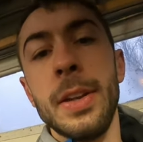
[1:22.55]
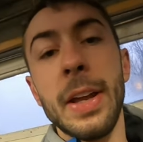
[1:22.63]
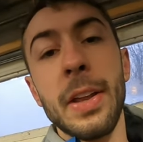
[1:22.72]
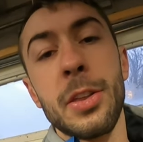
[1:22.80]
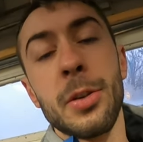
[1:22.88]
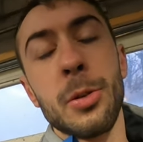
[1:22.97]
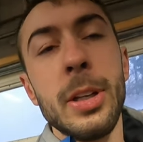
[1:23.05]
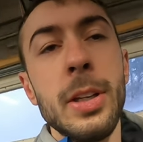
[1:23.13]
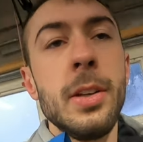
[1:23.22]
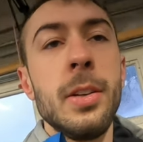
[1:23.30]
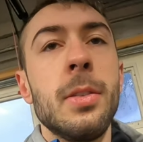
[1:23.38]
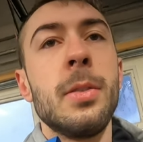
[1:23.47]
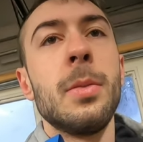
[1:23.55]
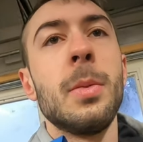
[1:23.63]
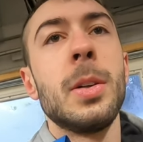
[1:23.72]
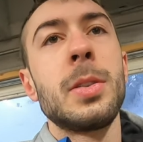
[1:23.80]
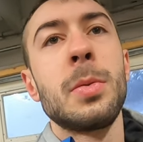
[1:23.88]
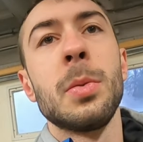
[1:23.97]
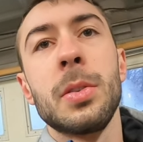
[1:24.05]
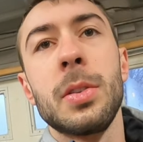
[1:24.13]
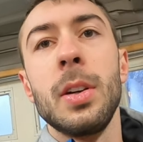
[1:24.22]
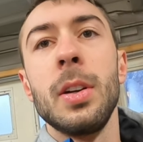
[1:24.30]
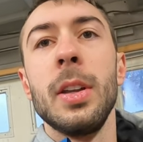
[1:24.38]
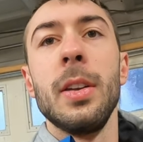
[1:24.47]
Day three, which will
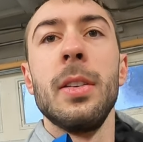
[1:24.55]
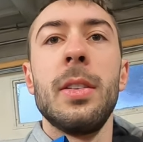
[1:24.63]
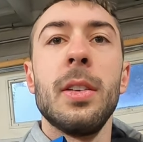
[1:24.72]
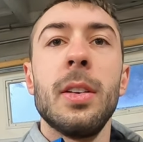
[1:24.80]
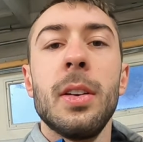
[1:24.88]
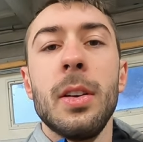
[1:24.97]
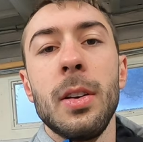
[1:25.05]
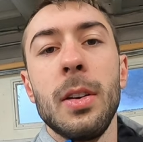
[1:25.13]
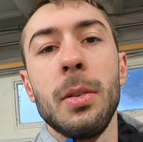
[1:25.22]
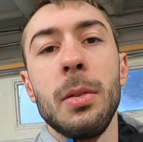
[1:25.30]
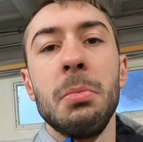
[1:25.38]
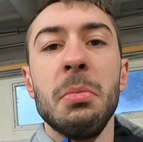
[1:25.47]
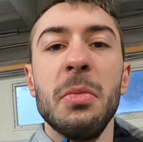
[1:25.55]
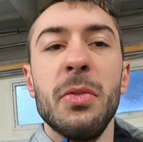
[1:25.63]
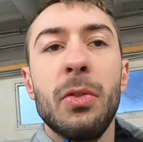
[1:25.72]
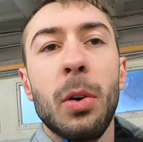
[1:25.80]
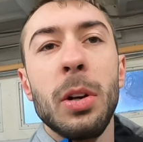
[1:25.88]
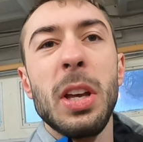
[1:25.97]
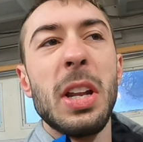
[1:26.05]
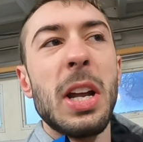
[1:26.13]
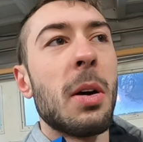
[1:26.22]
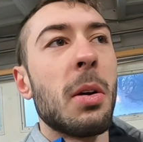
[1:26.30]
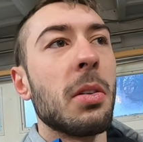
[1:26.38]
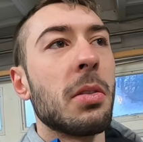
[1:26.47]
turn into 48
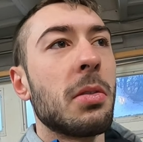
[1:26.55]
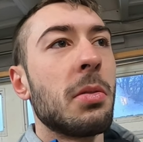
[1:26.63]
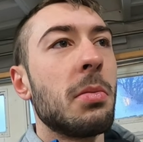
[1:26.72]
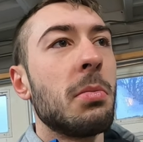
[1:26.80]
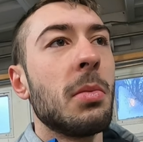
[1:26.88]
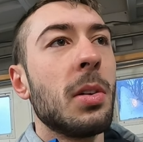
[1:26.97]
hours.